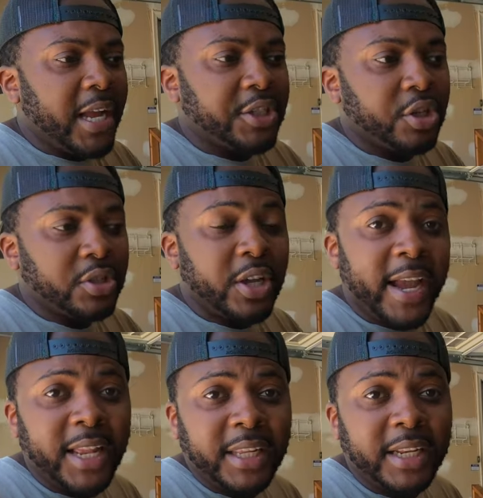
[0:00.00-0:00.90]
adjust the
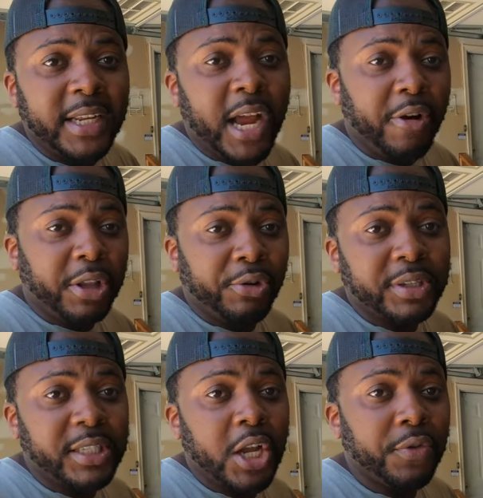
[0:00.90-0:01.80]
handling
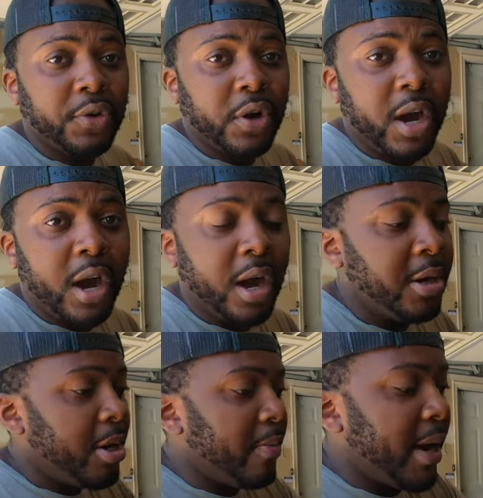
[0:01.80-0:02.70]
characteristic of your car
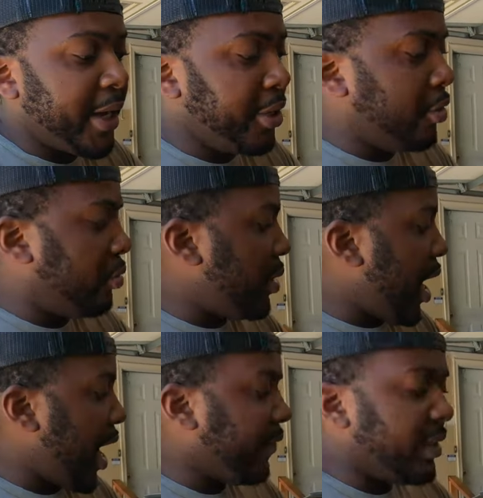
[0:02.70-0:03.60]
by you know
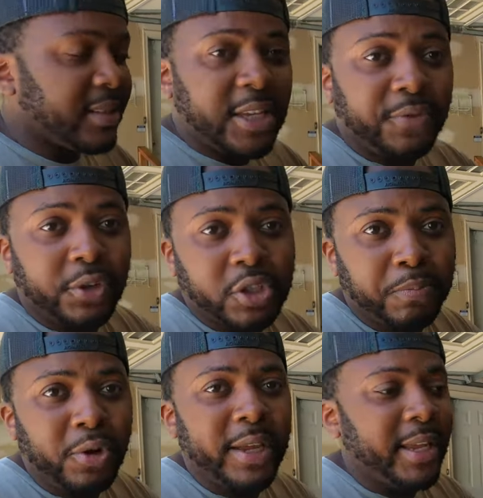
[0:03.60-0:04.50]
having stiffer
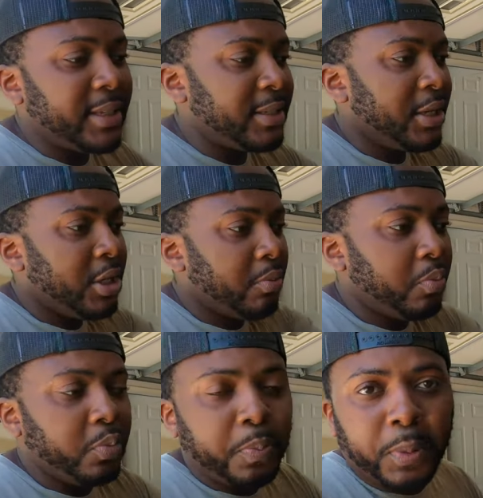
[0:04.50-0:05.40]
springs,
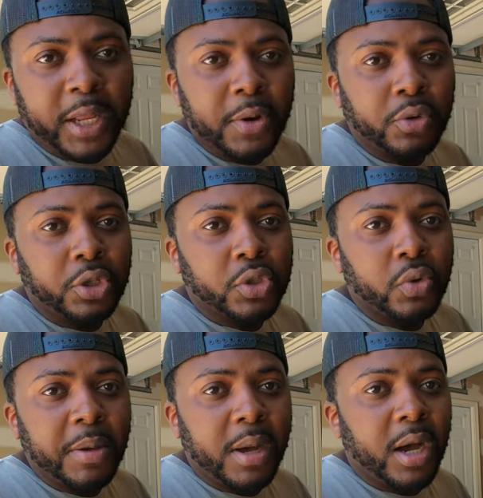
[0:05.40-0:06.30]
playing with the
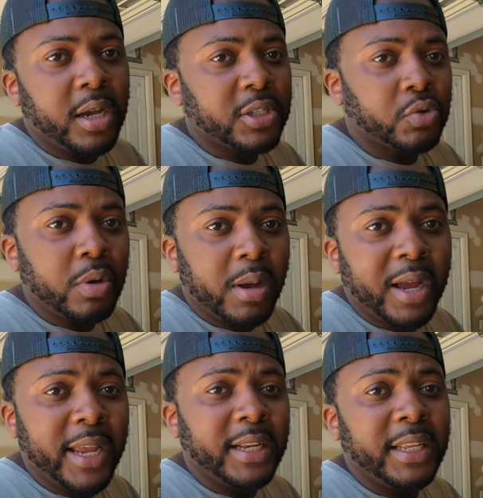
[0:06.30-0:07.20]
sway bar, sway
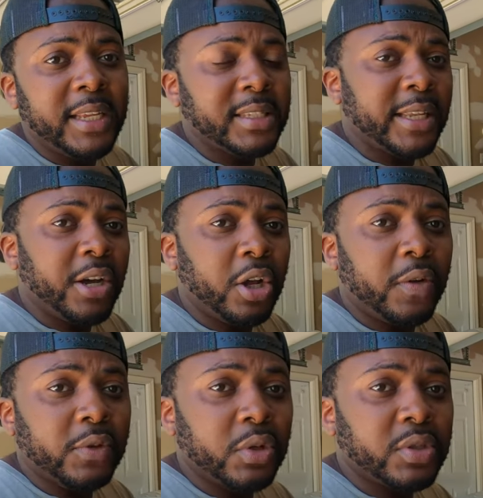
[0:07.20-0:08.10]
bar endings, and all
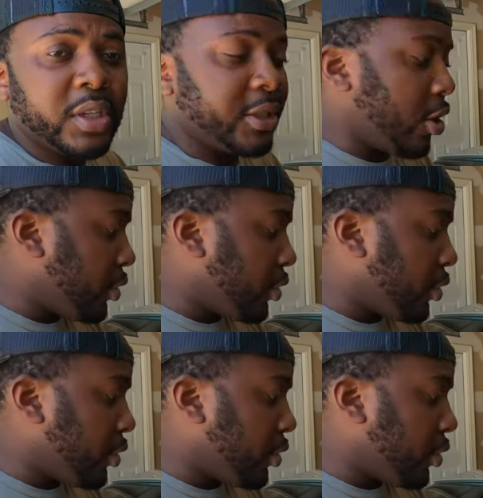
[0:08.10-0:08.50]
of those things.